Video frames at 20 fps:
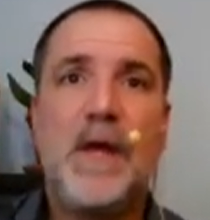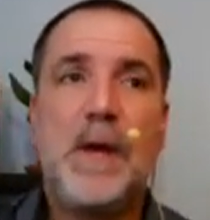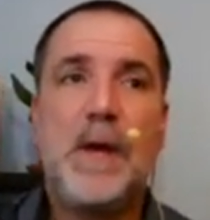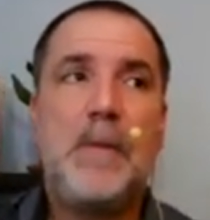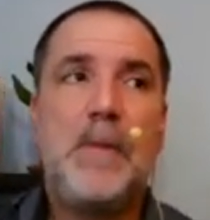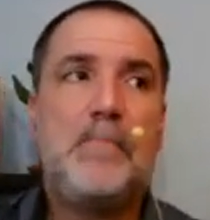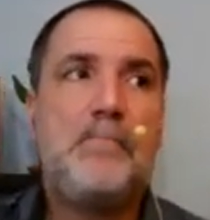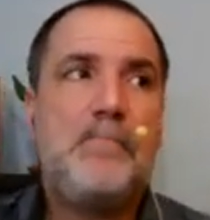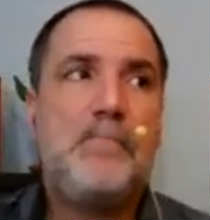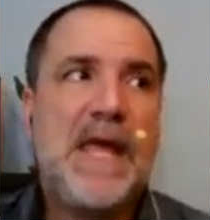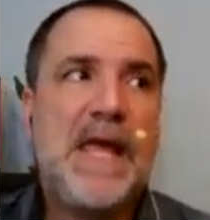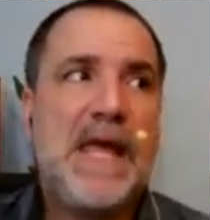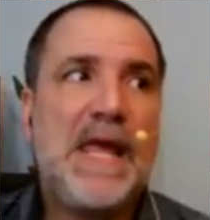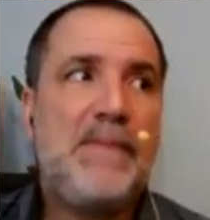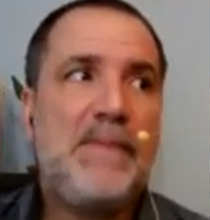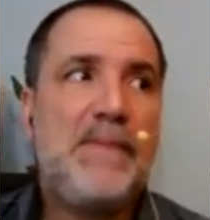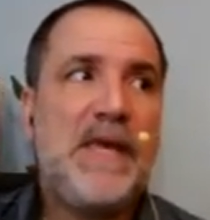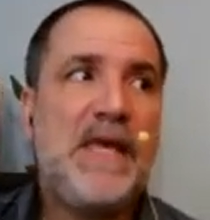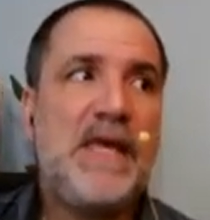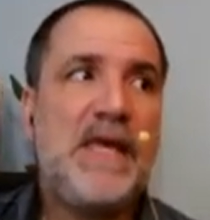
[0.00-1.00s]

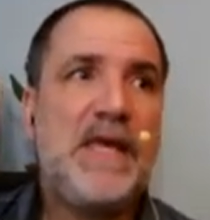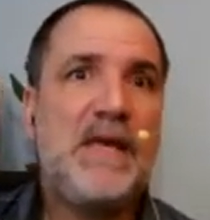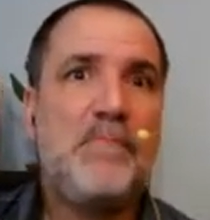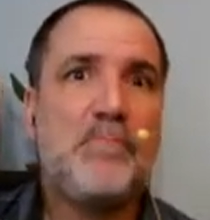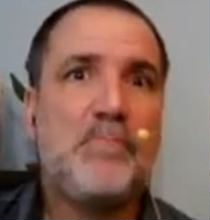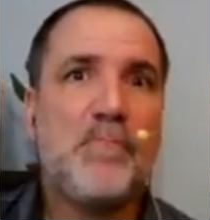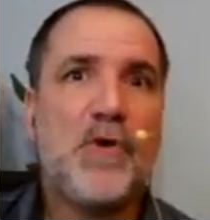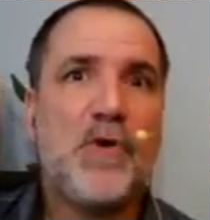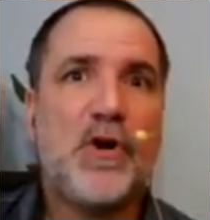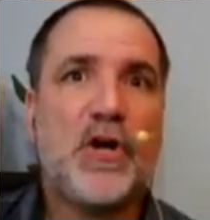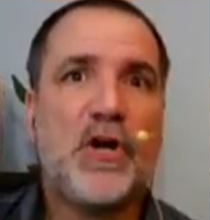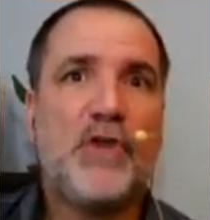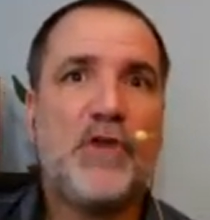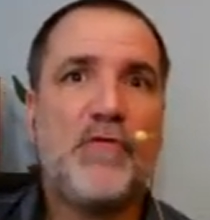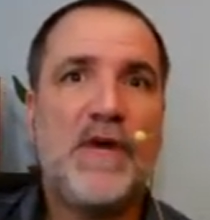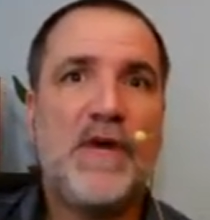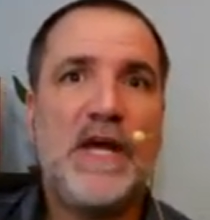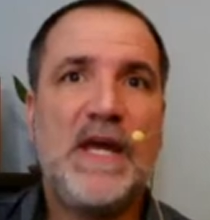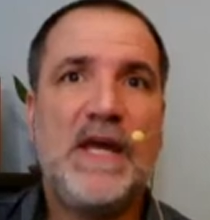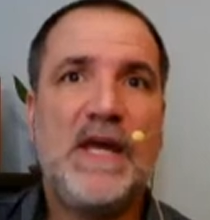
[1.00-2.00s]
Maybe
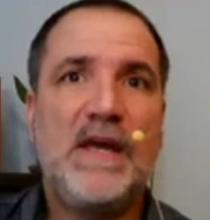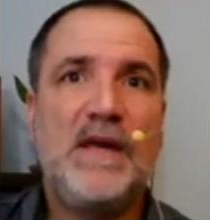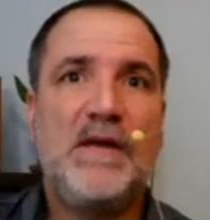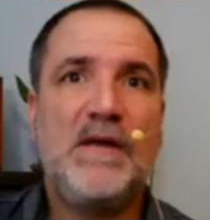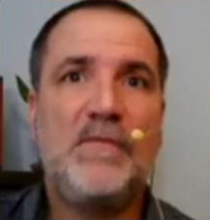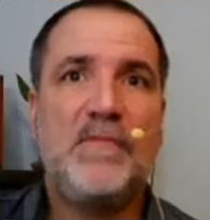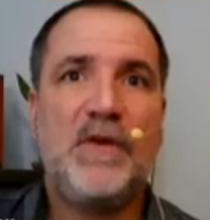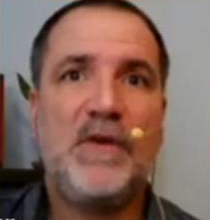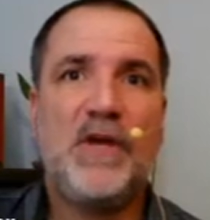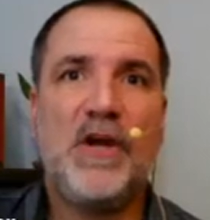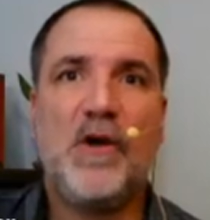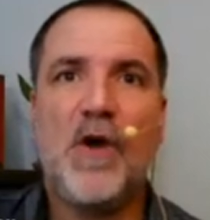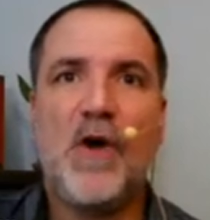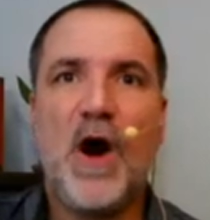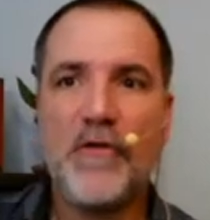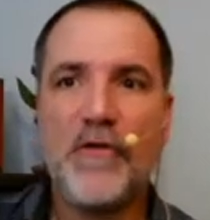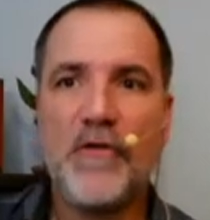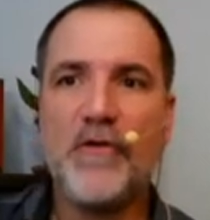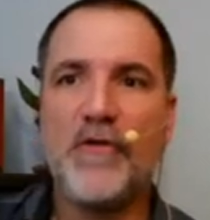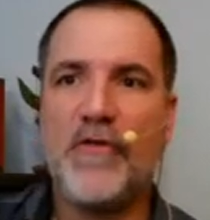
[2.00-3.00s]
mercury,
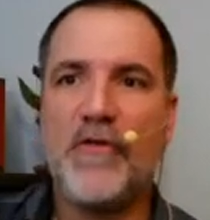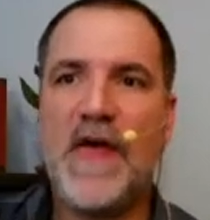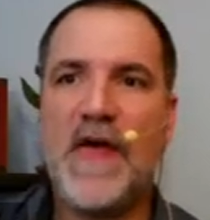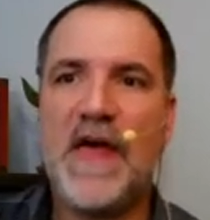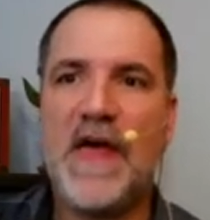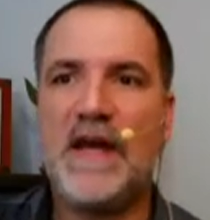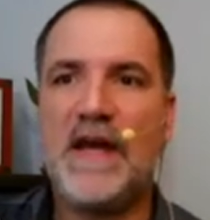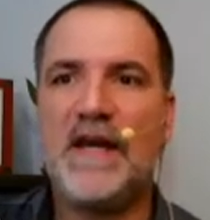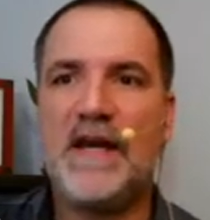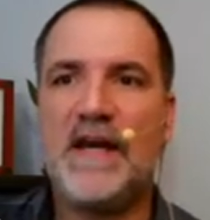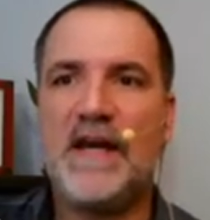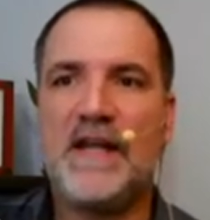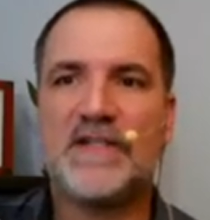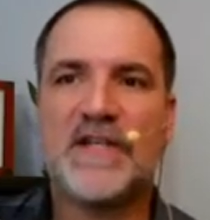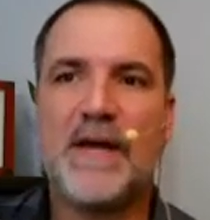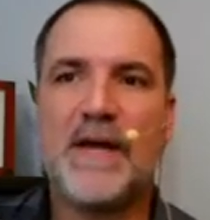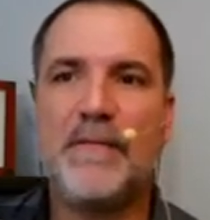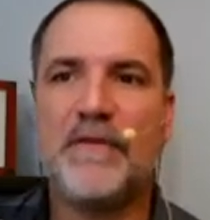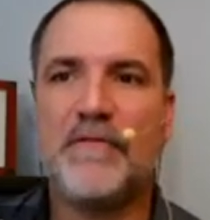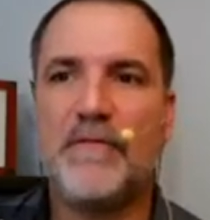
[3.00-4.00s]
other than it's
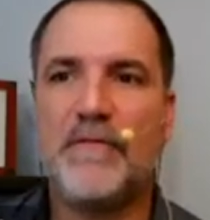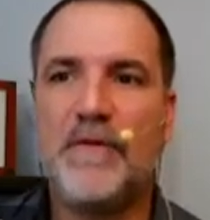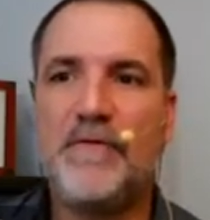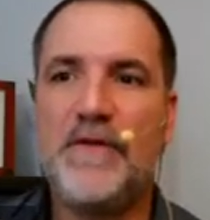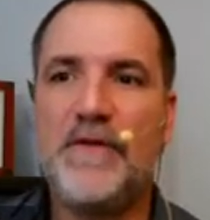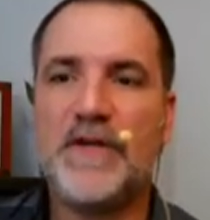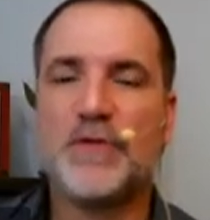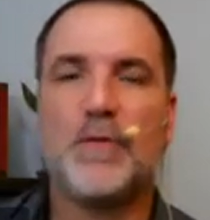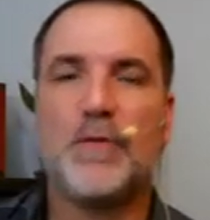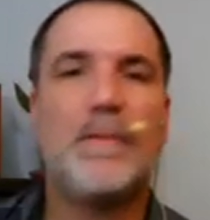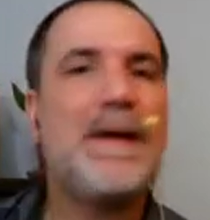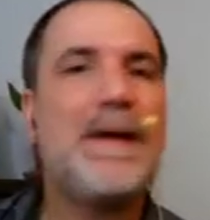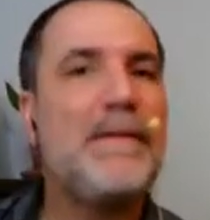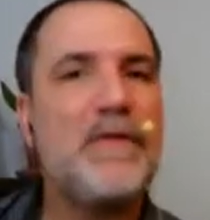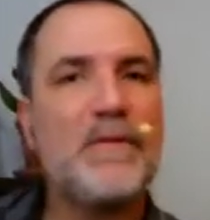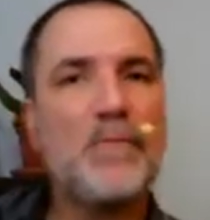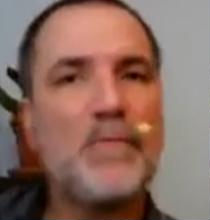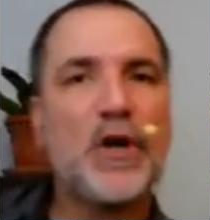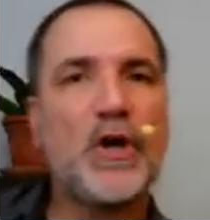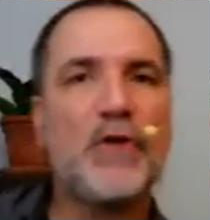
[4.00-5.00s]
coming from the fish. Well, maybe
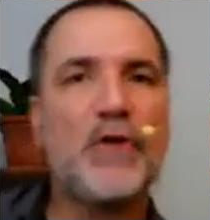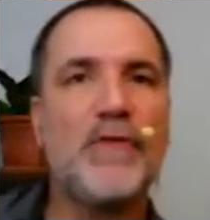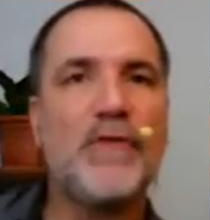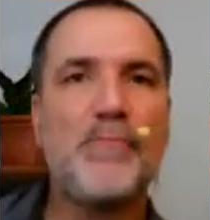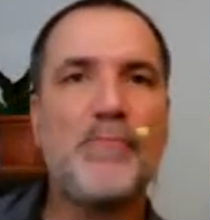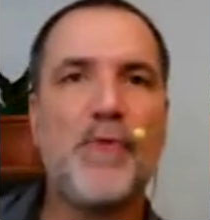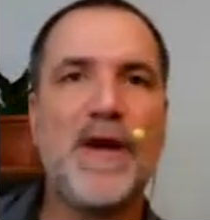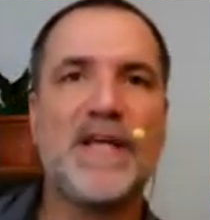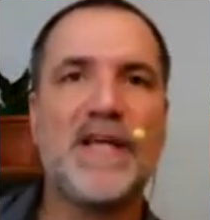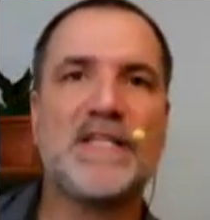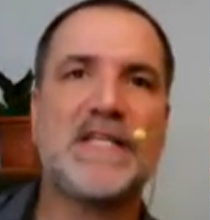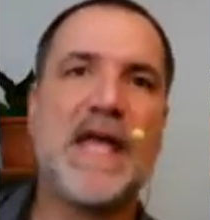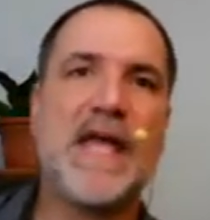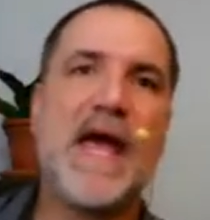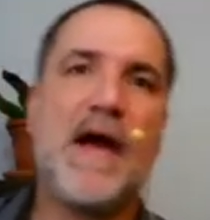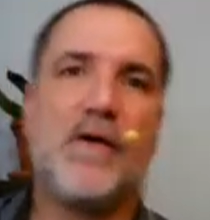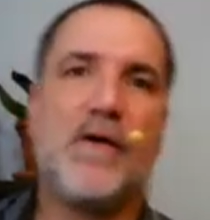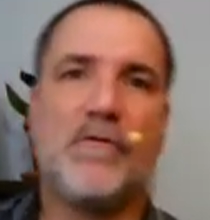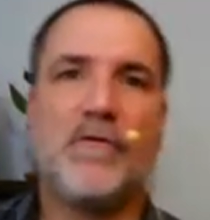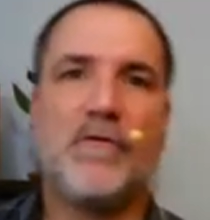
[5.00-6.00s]
the mercury breaks
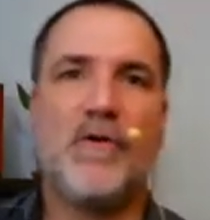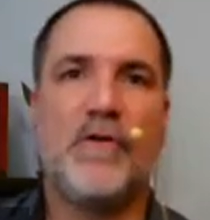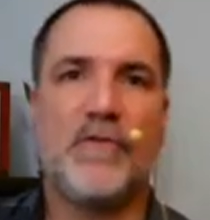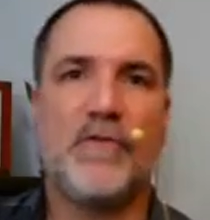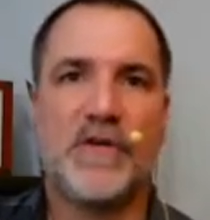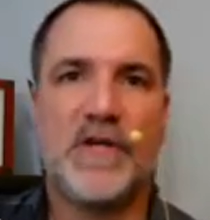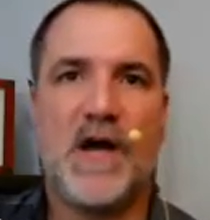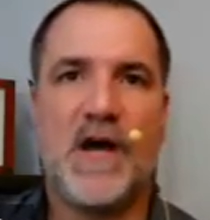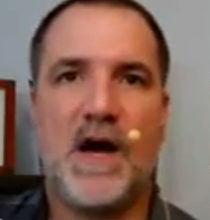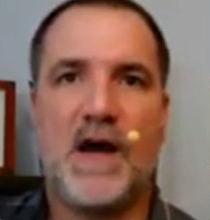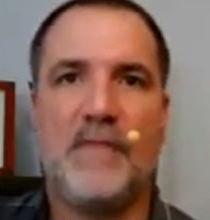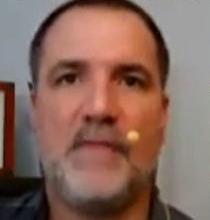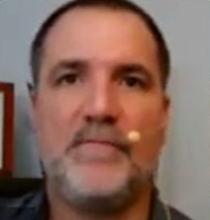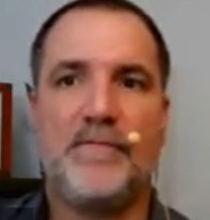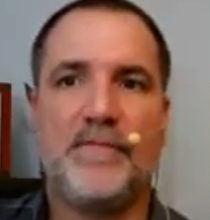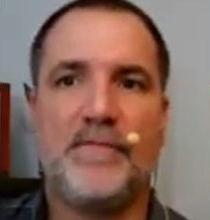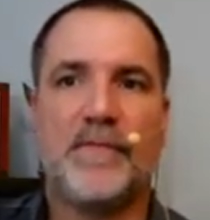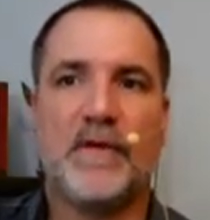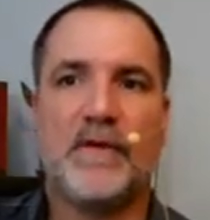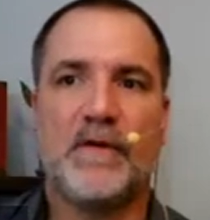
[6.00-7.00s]
down over time,
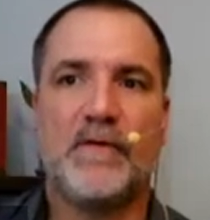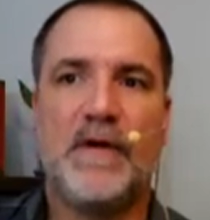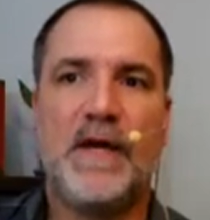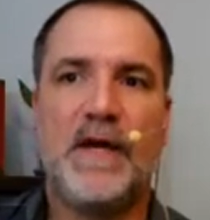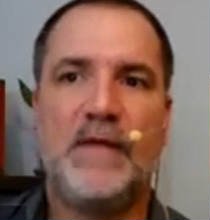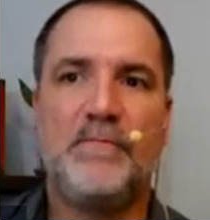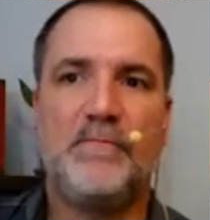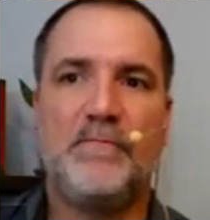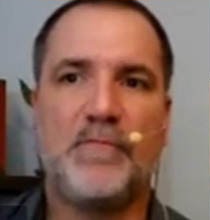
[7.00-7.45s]
right?